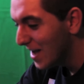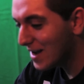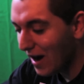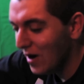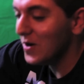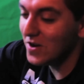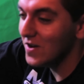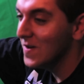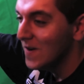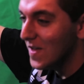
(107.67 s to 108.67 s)
Conker.
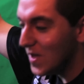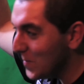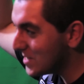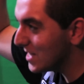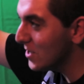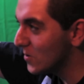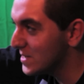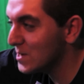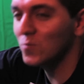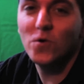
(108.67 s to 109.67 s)
He was the little
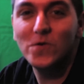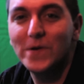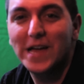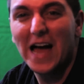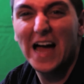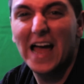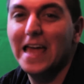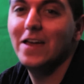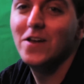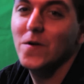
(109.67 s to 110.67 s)
squirrel
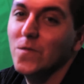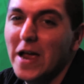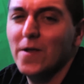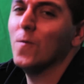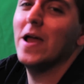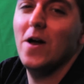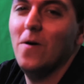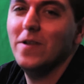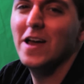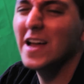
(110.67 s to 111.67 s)
guy, ran
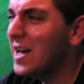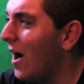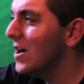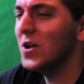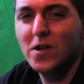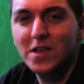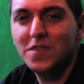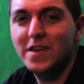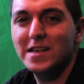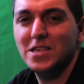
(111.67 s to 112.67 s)
around, conquering
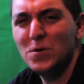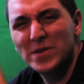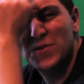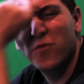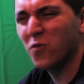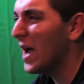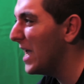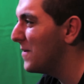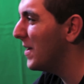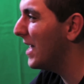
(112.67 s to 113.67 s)
things. He was
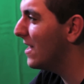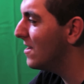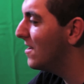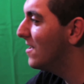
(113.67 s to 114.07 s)
great, man.